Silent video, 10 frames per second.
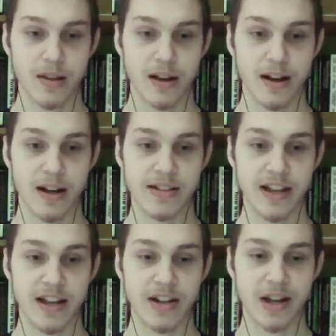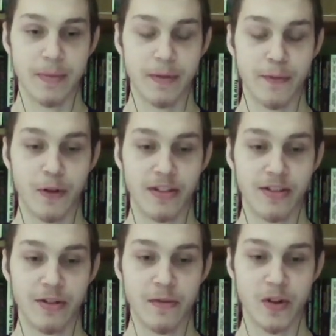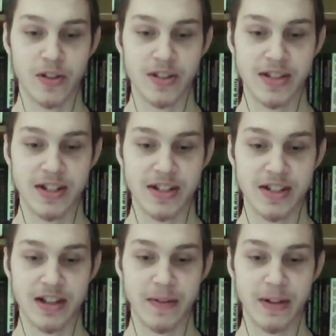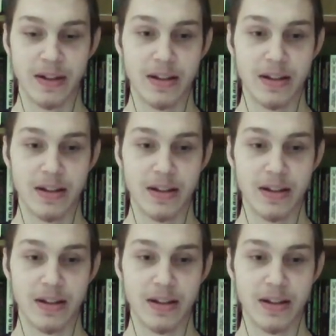Isaiah chapter 42, verses 6 to 7.